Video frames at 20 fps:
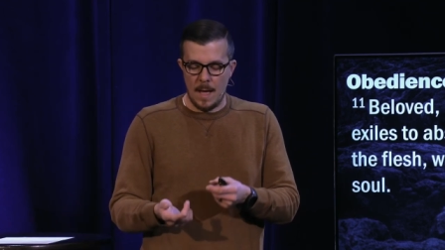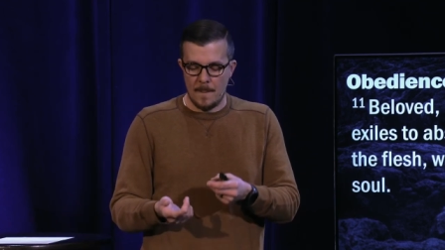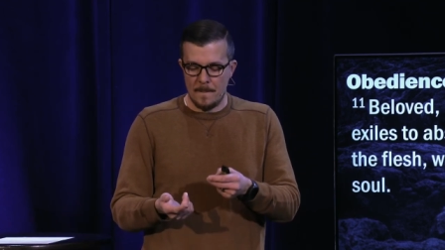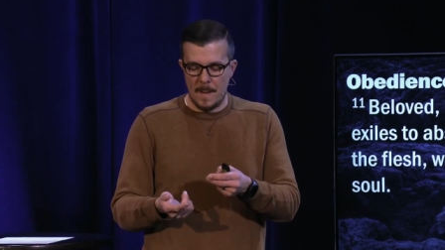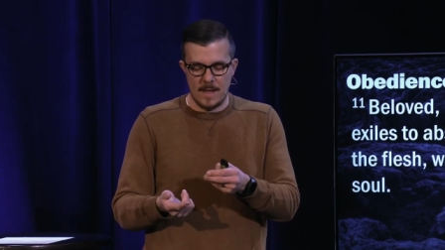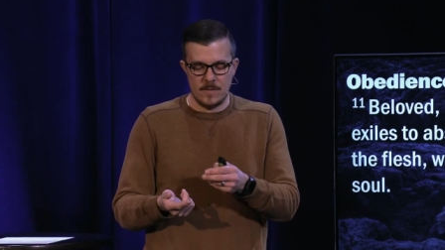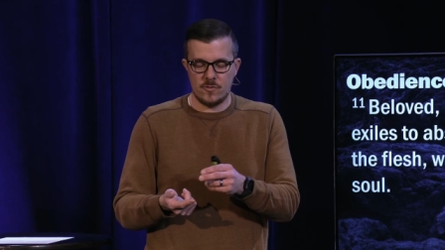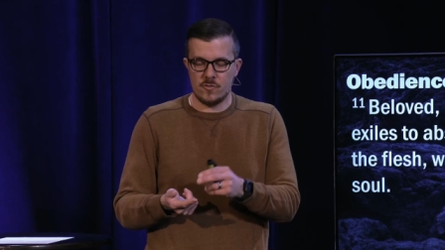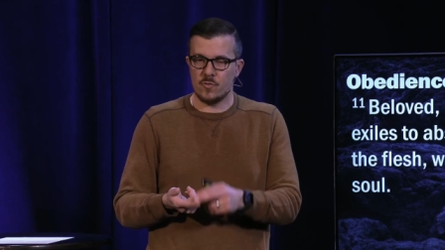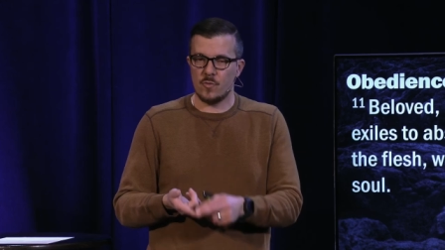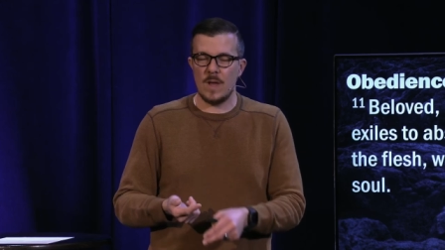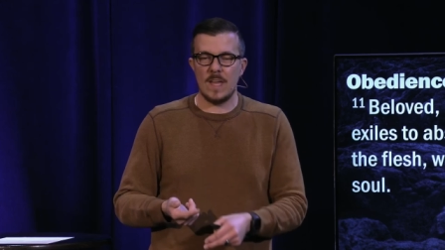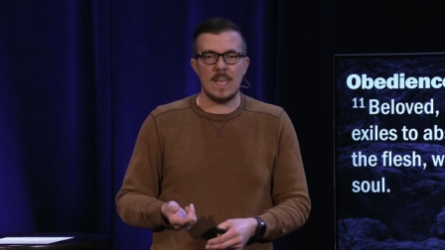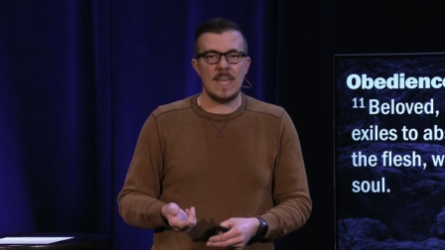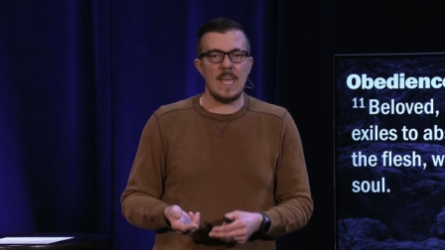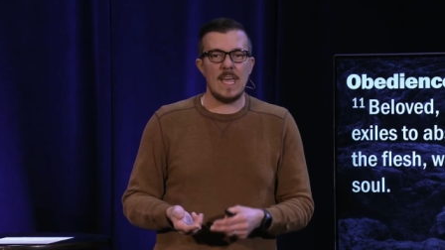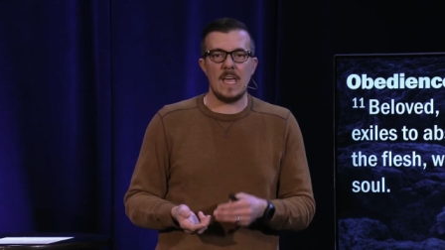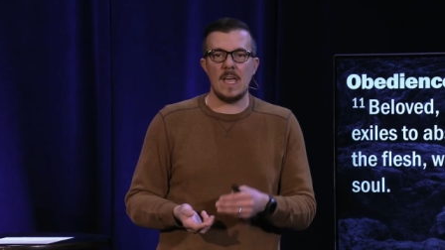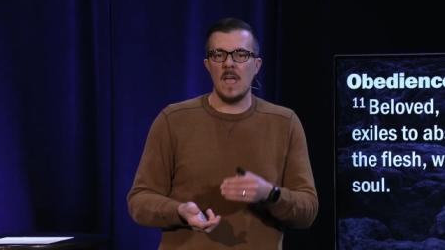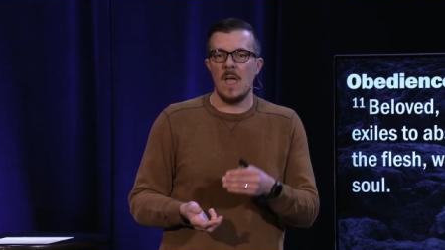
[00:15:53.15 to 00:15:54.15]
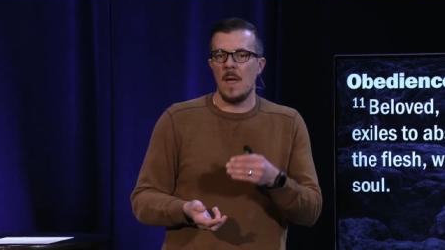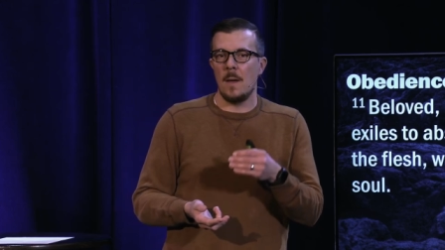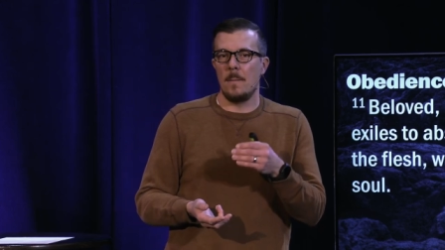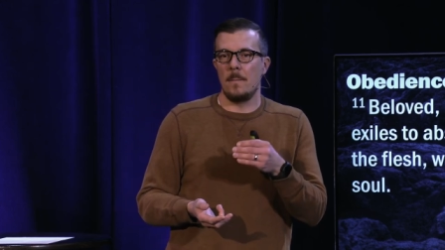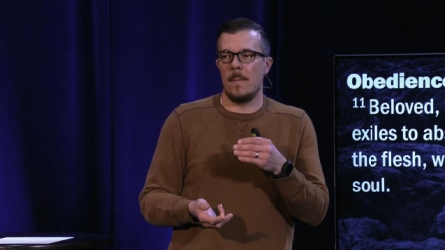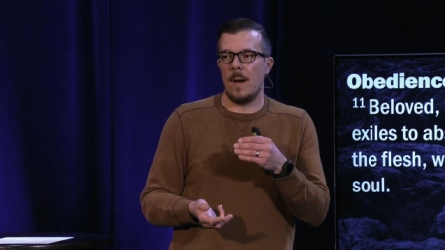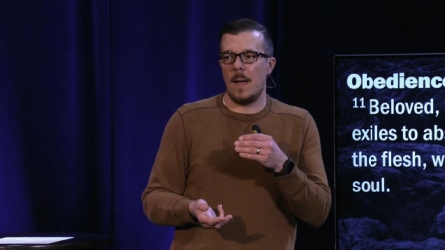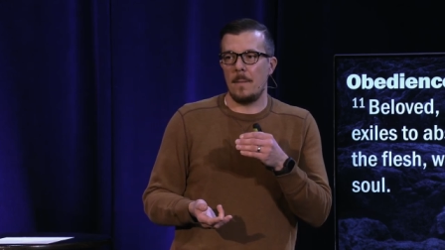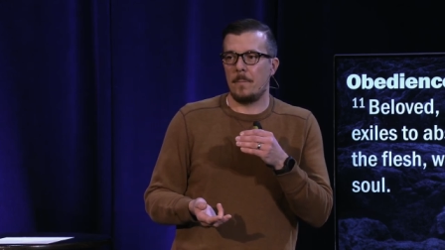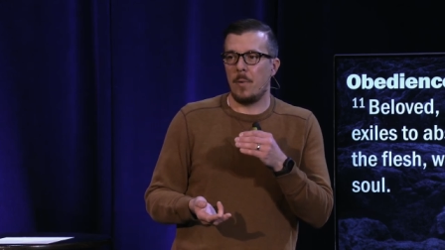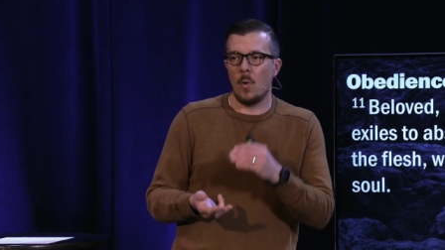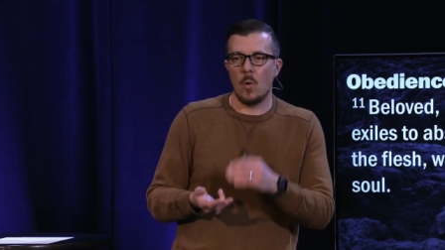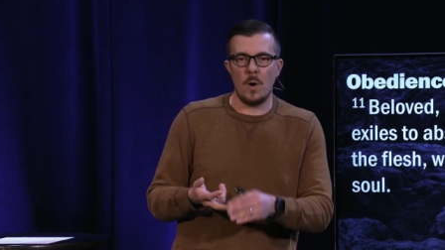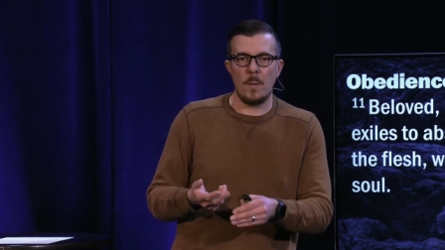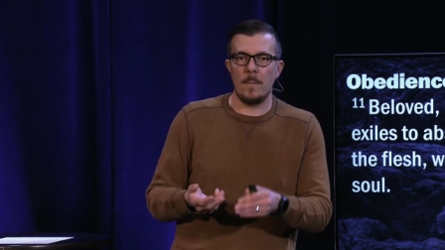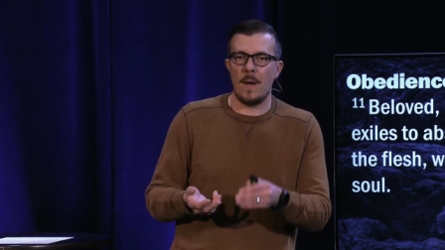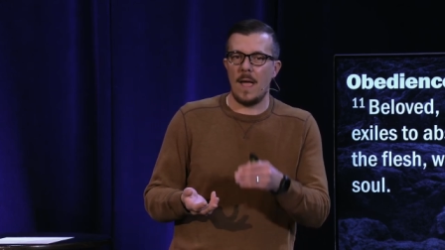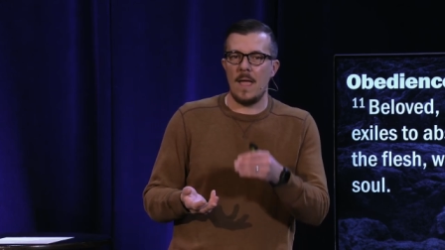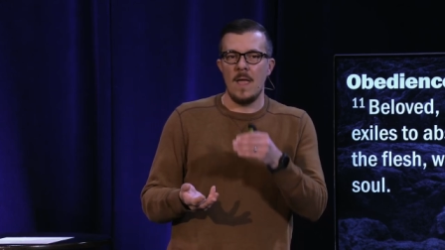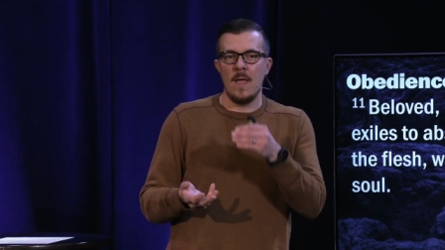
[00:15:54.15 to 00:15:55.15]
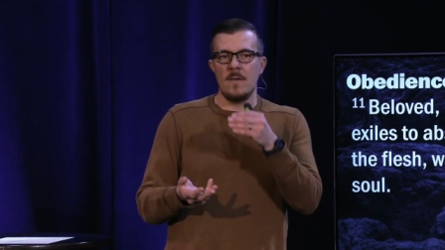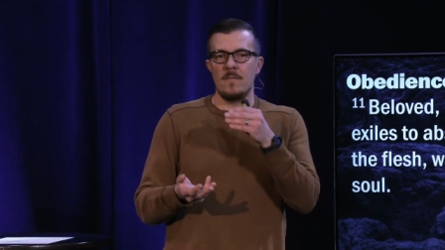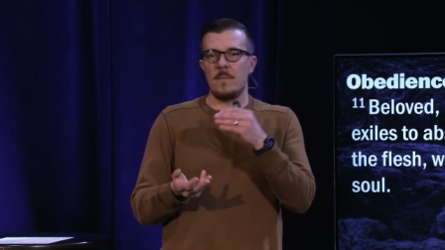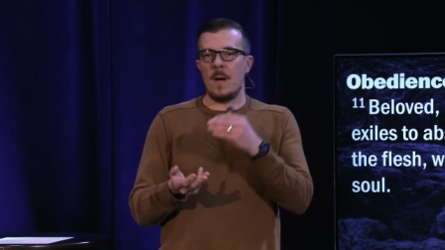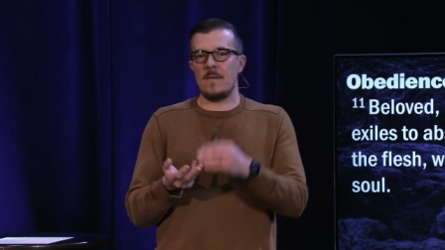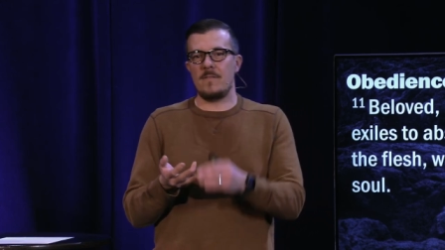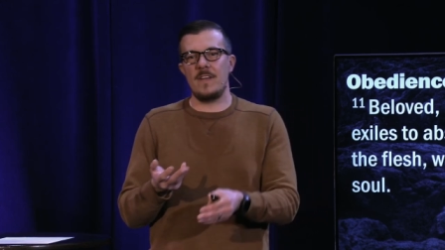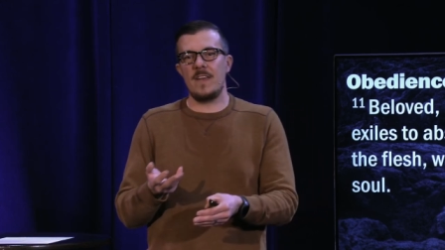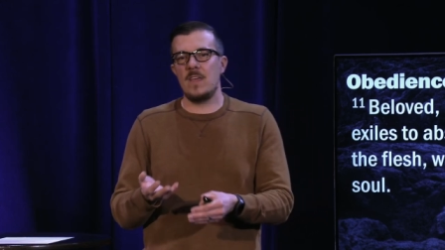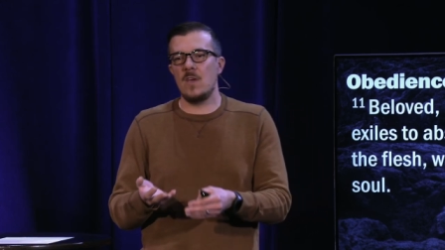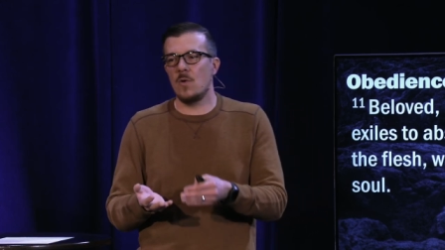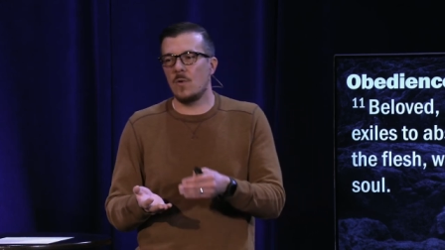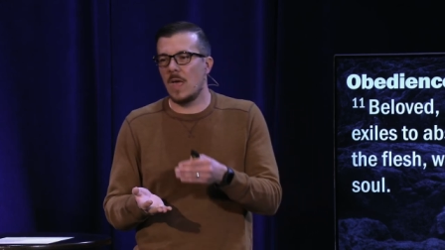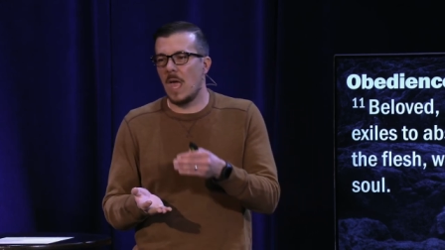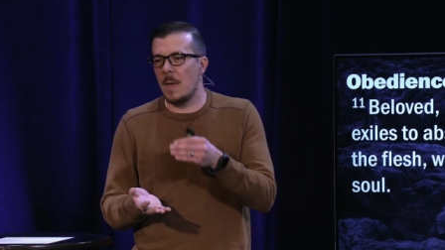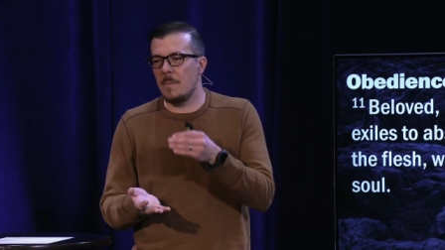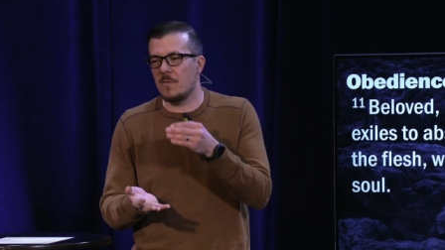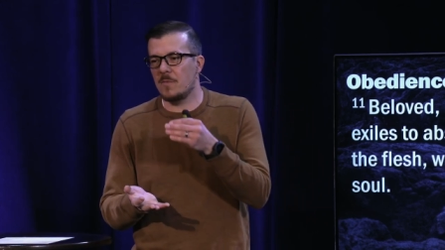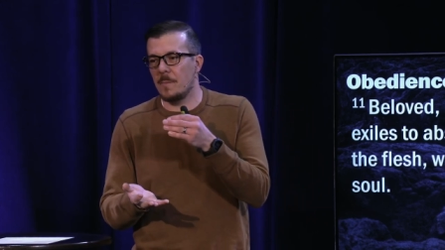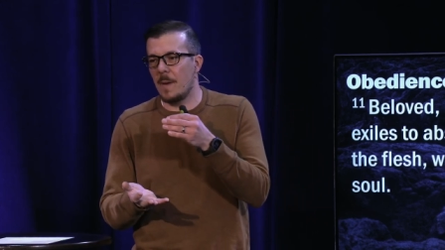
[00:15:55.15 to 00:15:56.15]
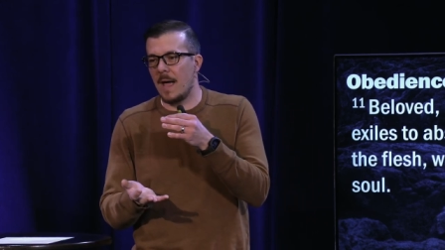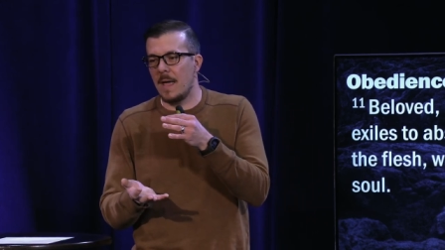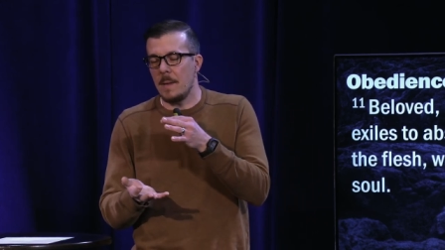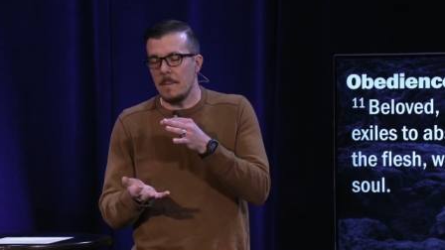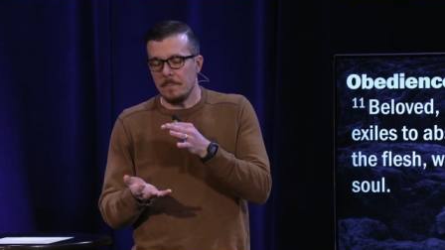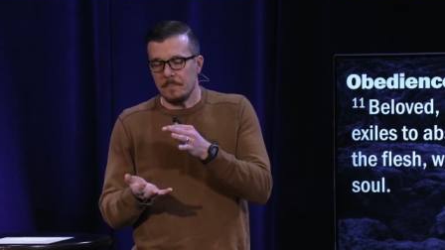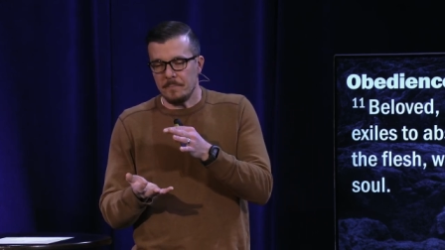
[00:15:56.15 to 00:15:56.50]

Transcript: My drinking, my porn, my, my video games, my,